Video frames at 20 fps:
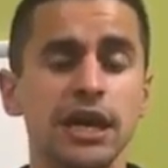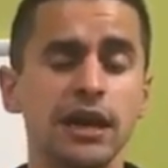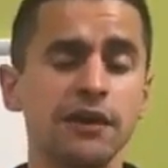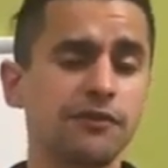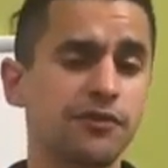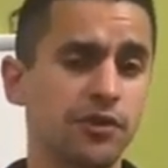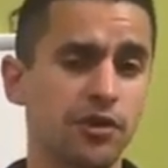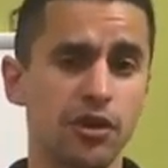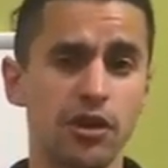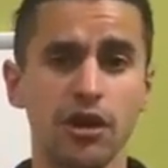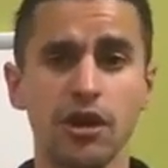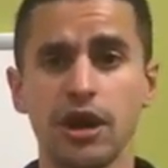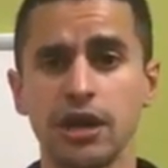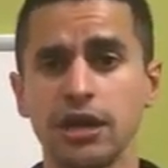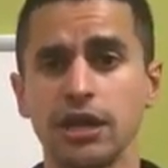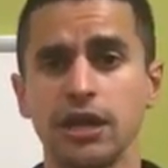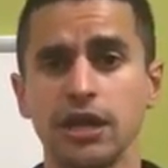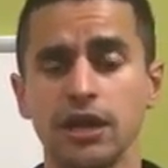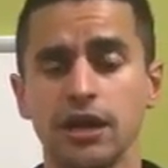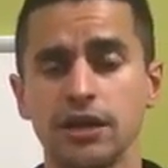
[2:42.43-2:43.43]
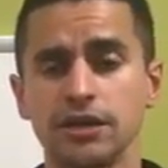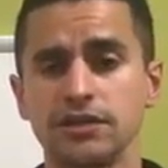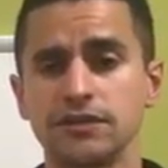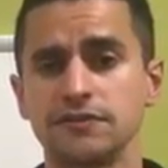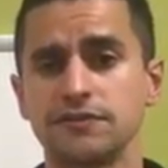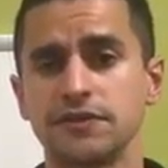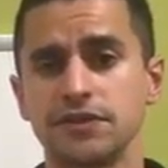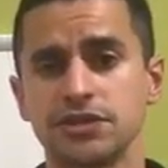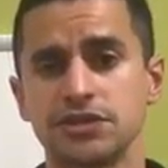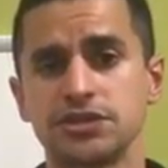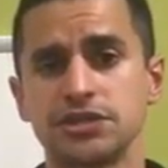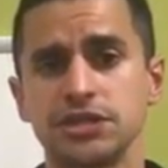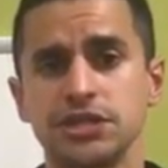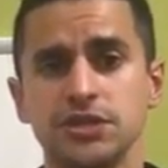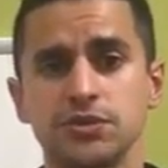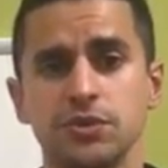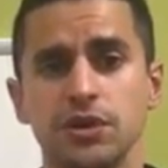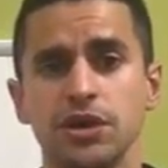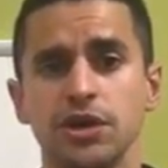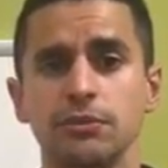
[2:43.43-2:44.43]
if there are any
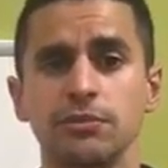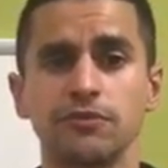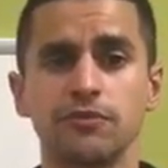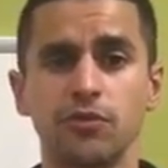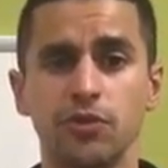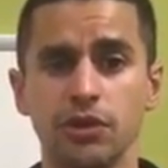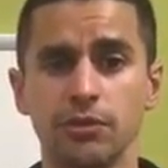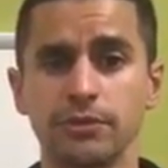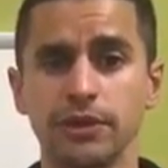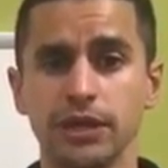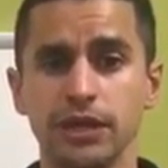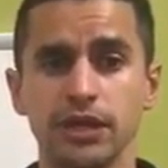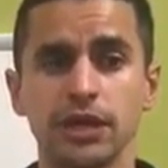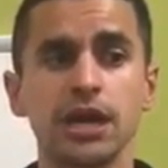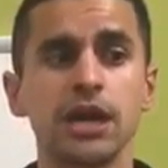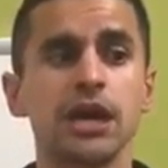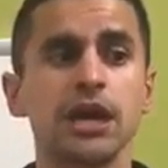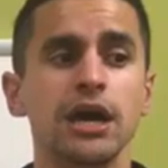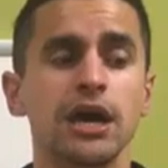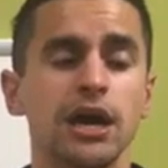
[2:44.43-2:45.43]
deficiencies while you're performing